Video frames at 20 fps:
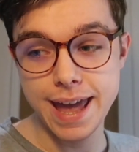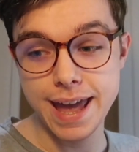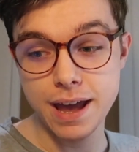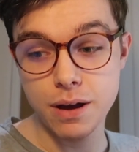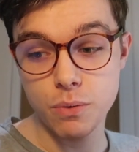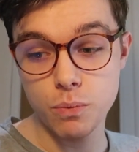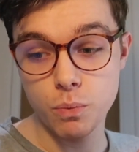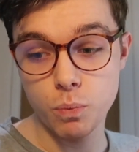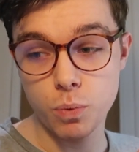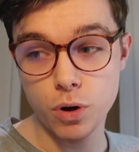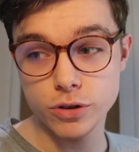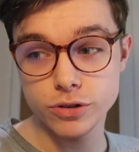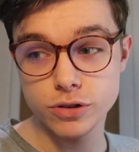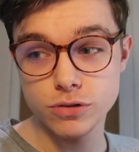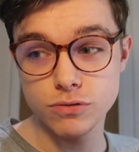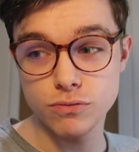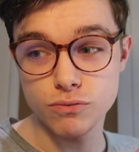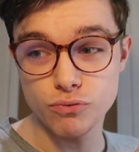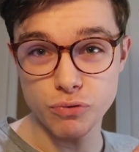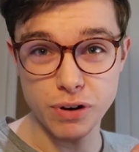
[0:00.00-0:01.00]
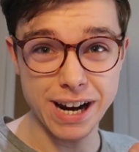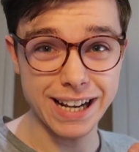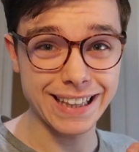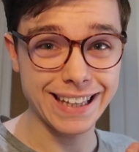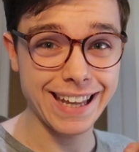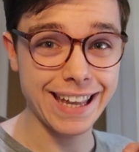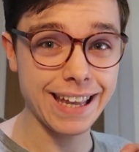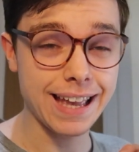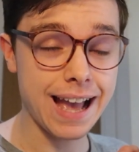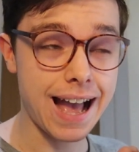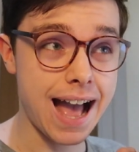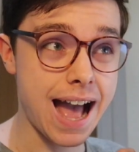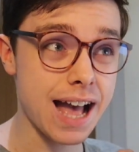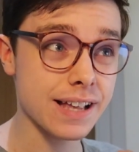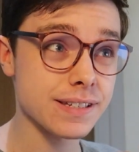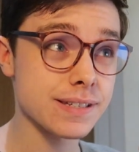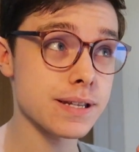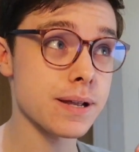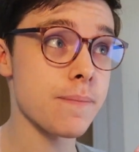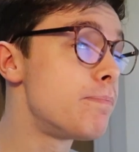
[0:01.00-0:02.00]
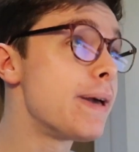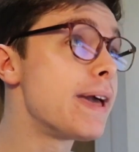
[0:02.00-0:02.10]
it wasn't really as